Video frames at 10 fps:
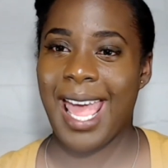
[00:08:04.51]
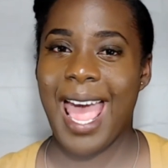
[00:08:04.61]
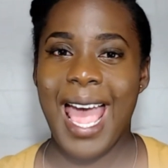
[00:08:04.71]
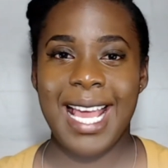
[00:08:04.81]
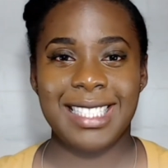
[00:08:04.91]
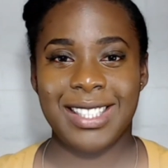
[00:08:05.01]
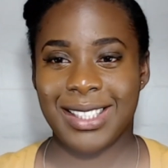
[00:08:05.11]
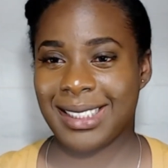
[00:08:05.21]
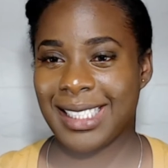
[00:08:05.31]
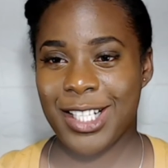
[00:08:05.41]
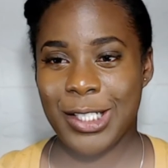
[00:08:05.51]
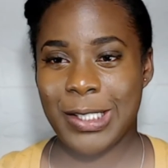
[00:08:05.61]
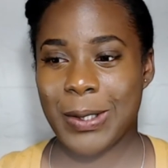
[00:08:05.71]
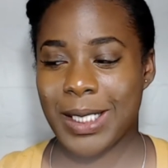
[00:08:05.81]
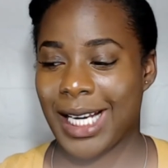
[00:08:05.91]
and just
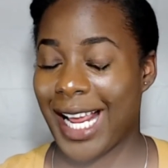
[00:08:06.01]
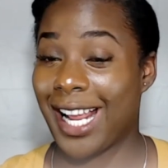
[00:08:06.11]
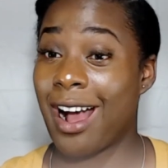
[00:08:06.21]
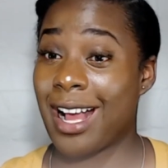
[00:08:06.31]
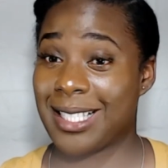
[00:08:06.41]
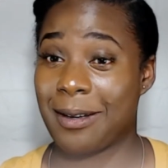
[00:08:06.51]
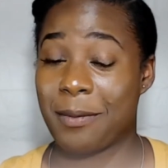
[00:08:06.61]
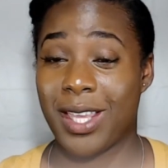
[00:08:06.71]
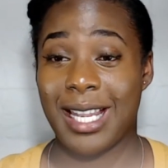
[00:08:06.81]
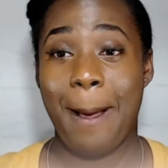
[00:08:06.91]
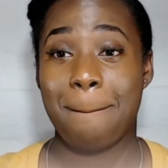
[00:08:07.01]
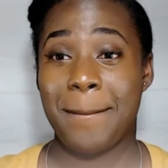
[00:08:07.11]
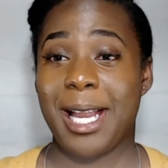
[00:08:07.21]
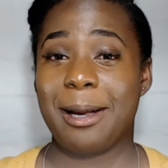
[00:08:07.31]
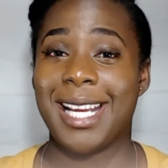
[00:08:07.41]
ensure that I got something that
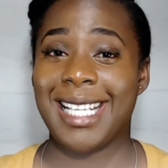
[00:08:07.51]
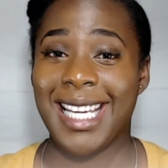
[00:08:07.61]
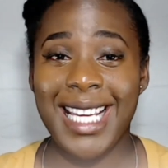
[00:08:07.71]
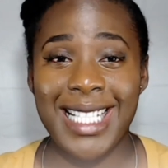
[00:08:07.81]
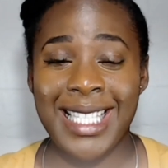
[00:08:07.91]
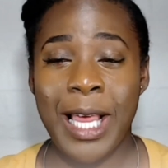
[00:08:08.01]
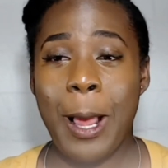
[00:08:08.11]
met my needs